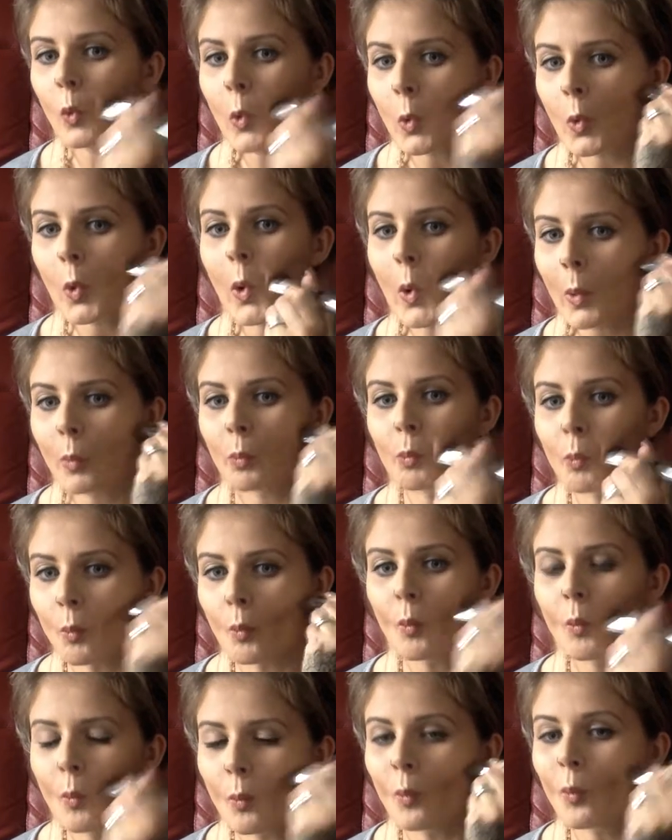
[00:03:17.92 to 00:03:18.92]
what?
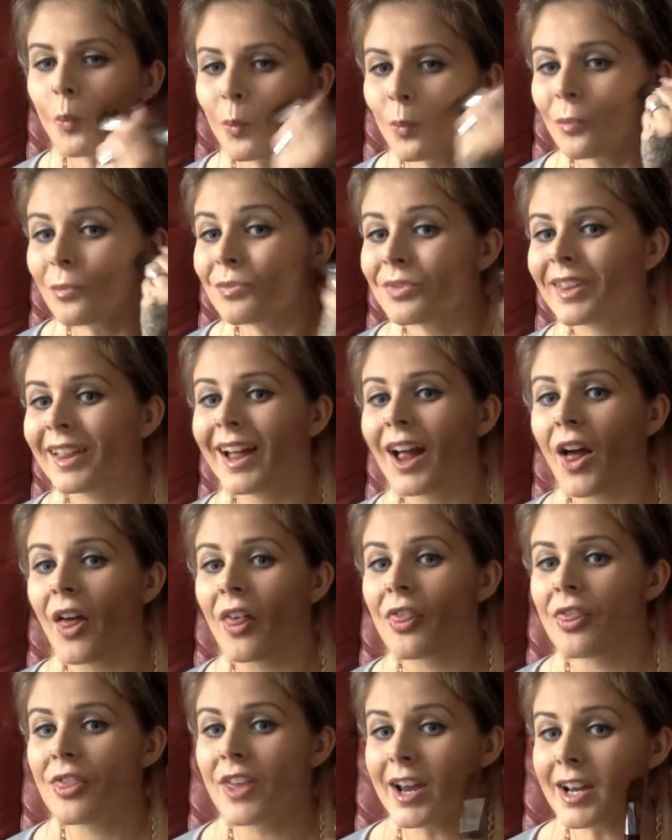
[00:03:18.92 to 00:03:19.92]

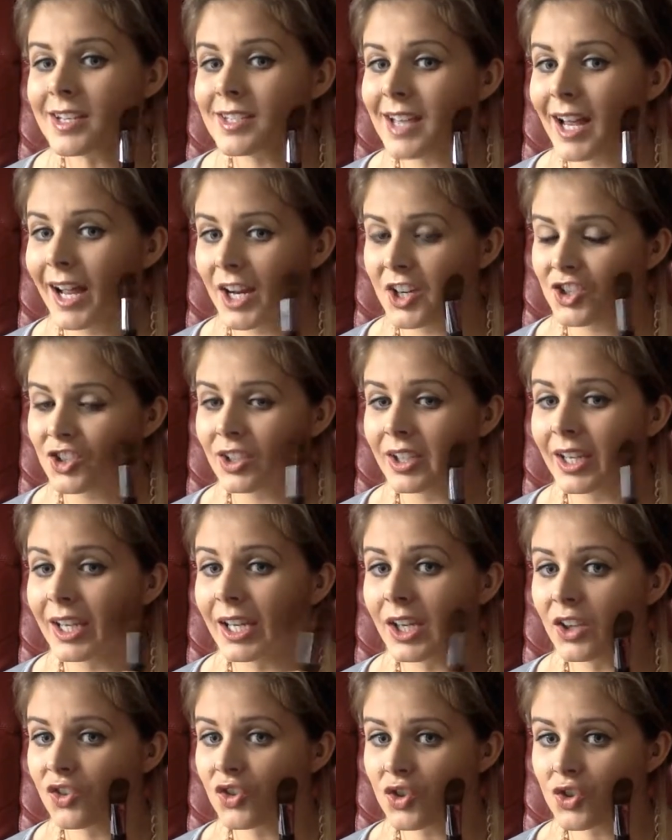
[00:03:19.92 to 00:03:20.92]
This actually
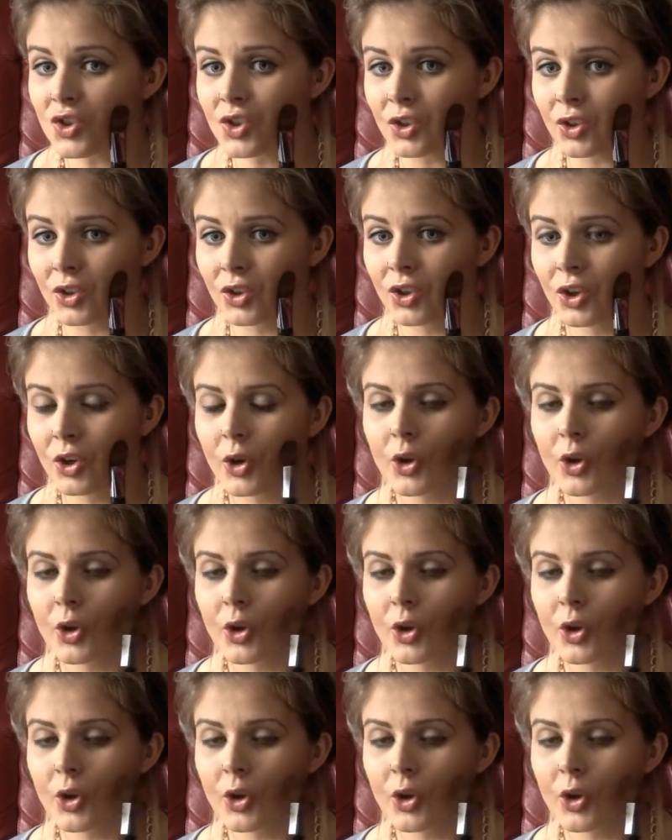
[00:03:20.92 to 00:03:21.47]
ages you.